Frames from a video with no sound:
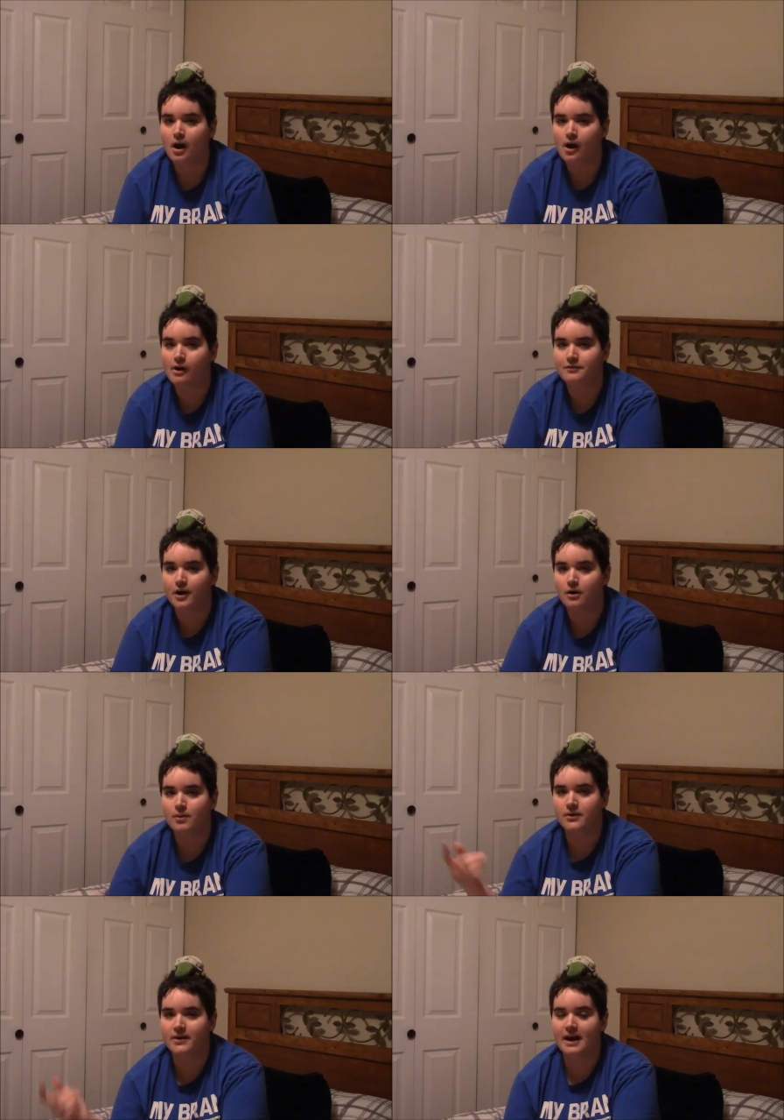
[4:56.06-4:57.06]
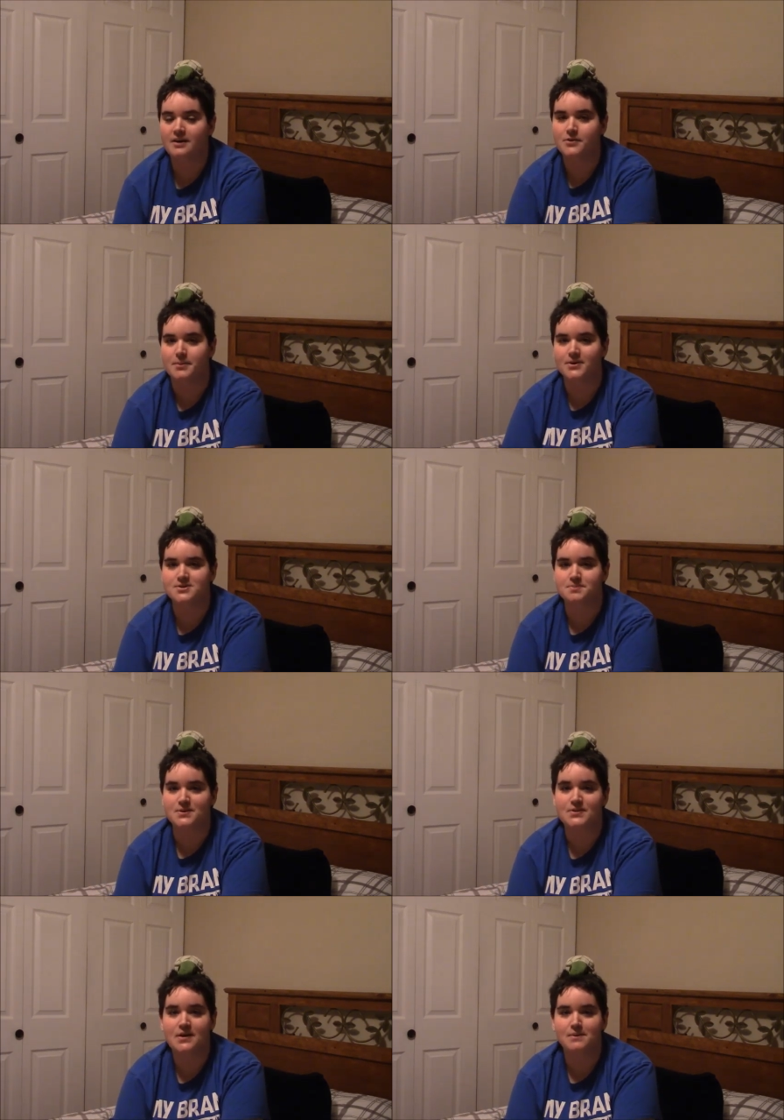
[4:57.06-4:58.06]
Oh, if you're all wondering how the bird's
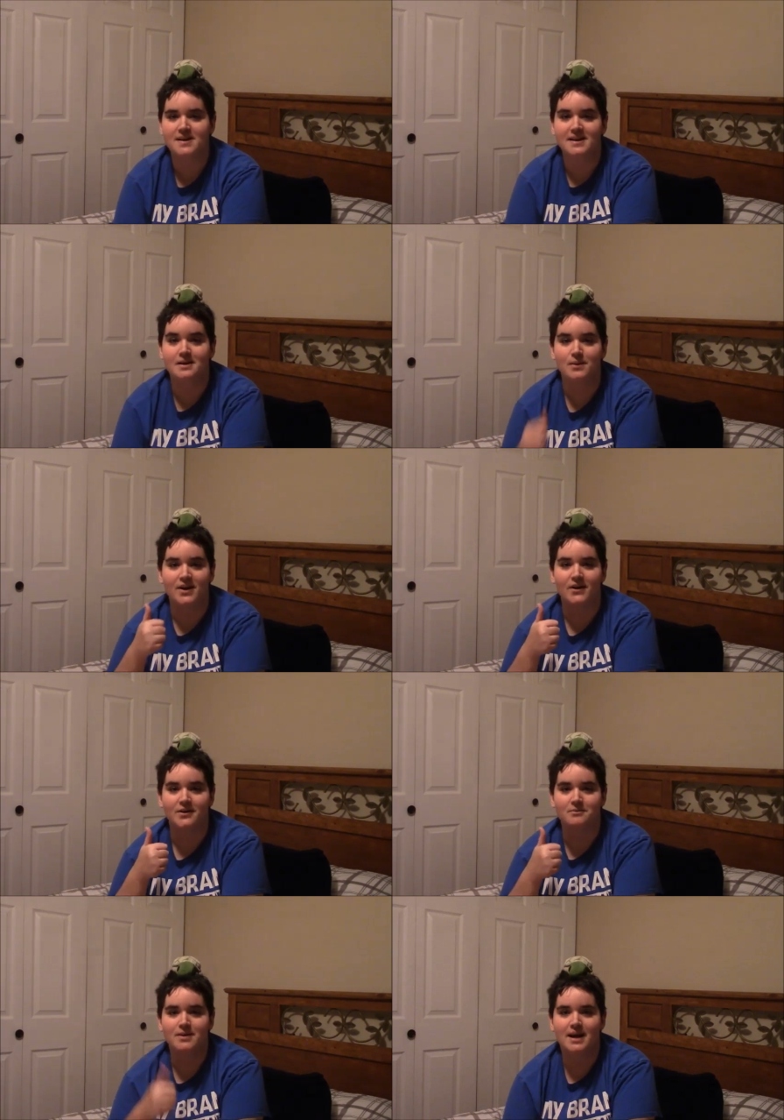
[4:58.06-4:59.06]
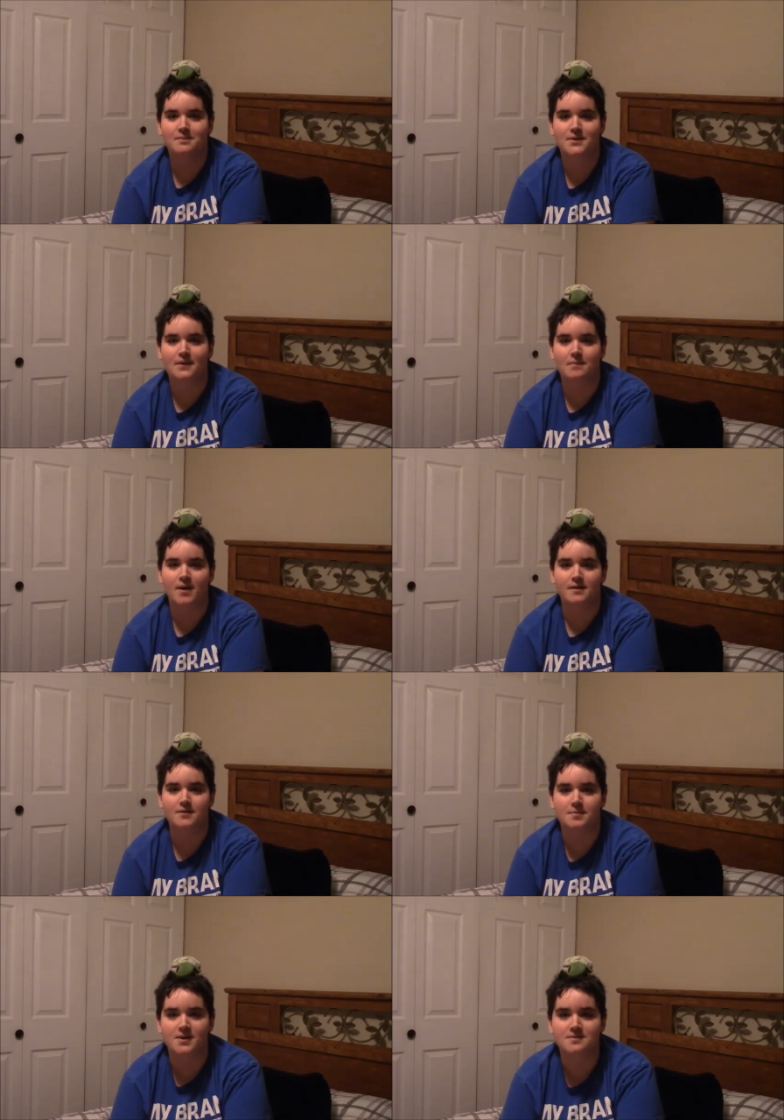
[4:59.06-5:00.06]
birthday went, it went good. We had a birthday party for
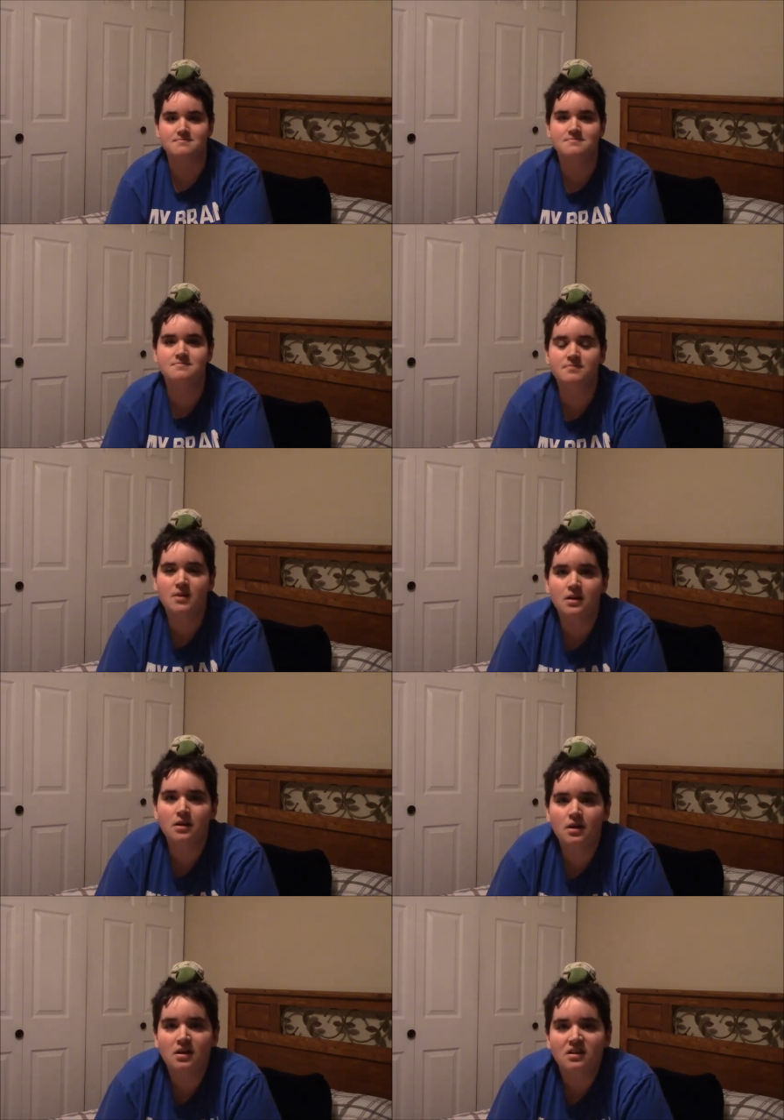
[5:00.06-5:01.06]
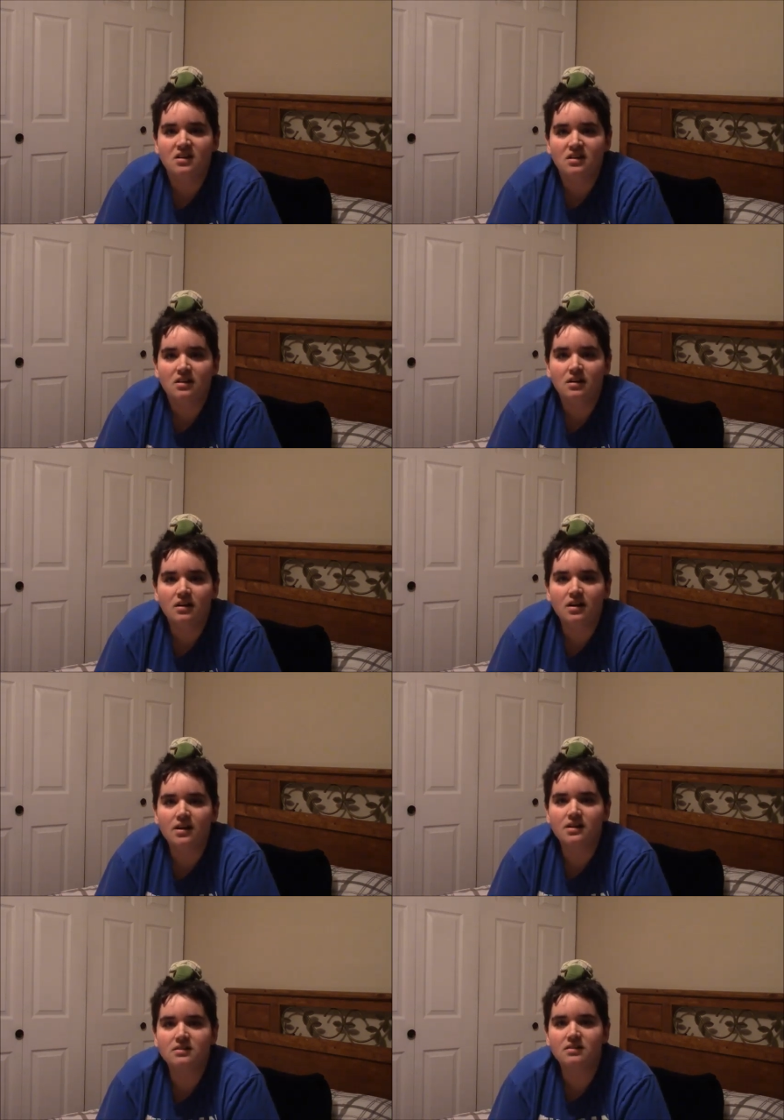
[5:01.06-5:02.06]
the bird. Okay,
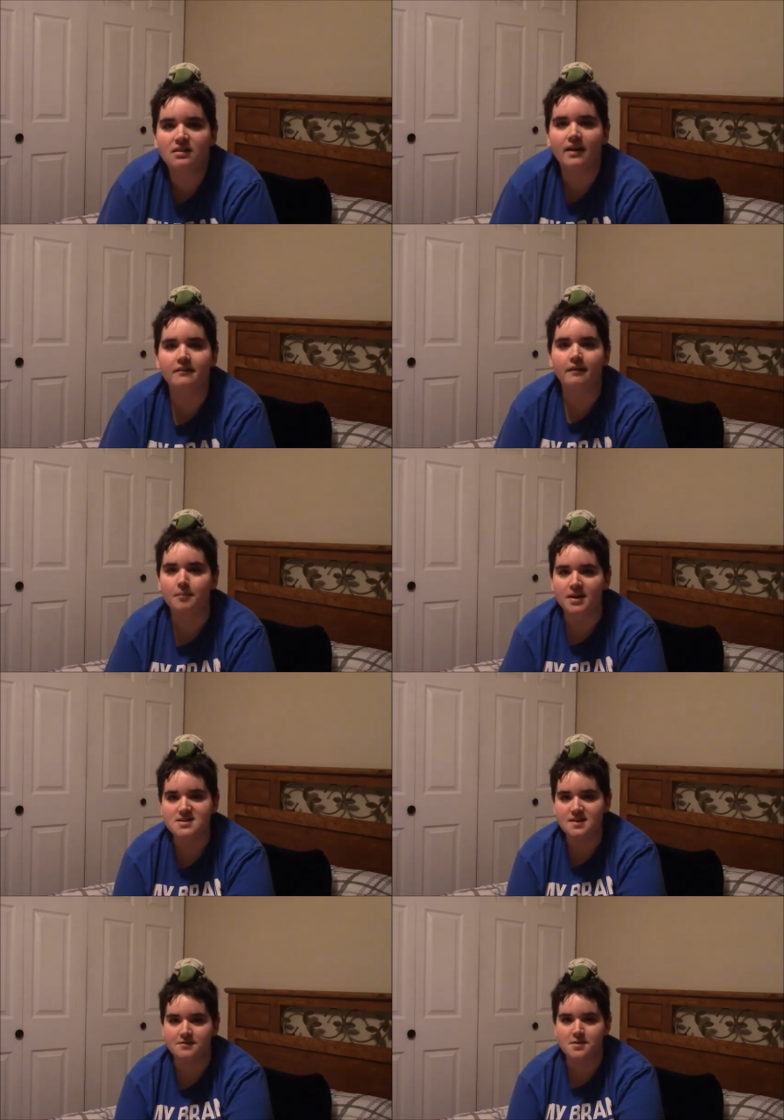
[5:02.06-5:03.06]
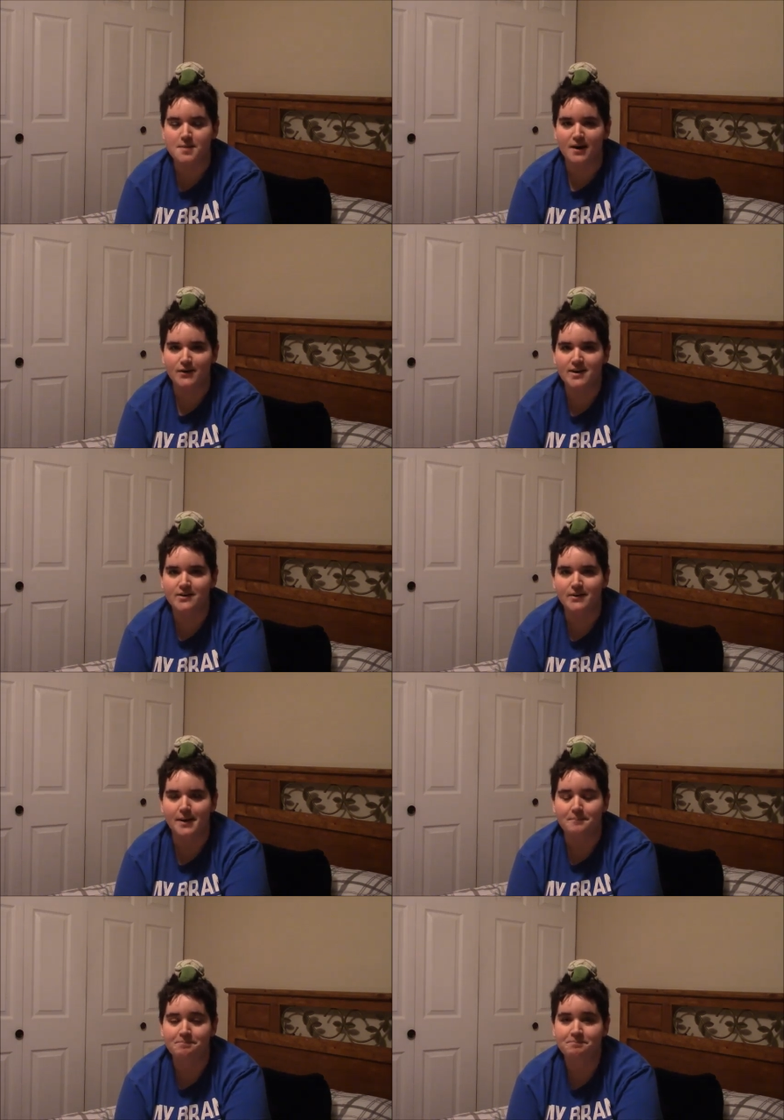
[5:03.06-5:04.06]
this it's 95 minutes left of the battery. Okay.